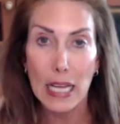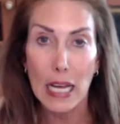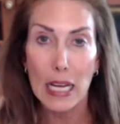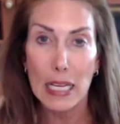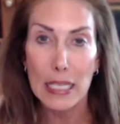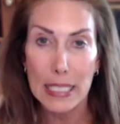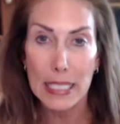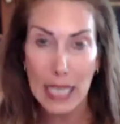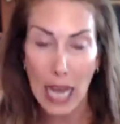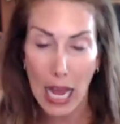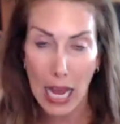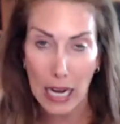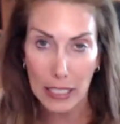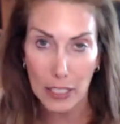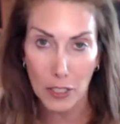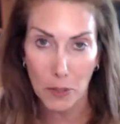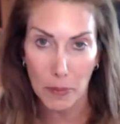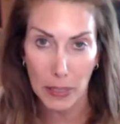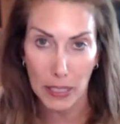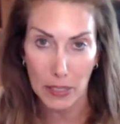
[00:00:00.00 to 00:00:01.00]
a
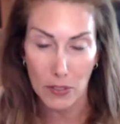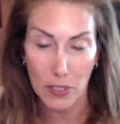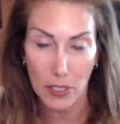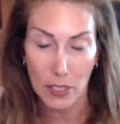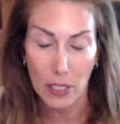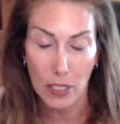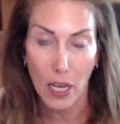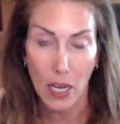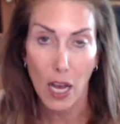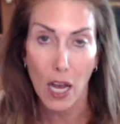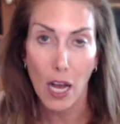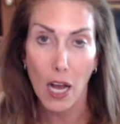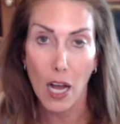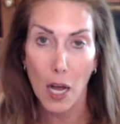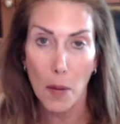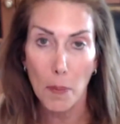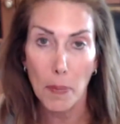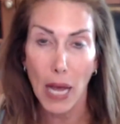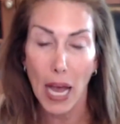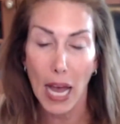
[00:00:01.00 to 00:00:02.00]
document
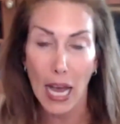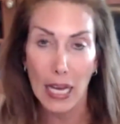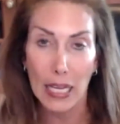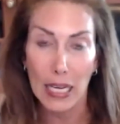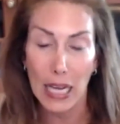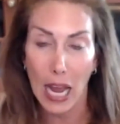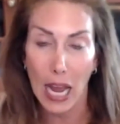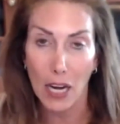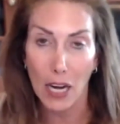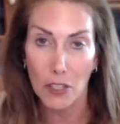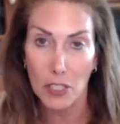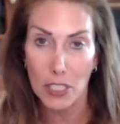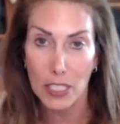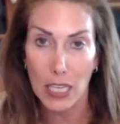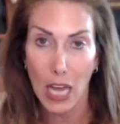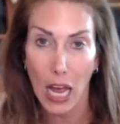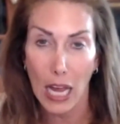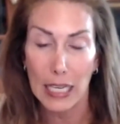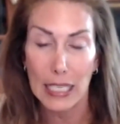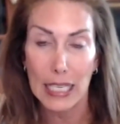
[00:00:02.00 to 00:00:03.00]
up on our
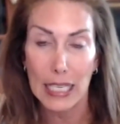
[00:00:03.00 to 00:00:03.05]
site,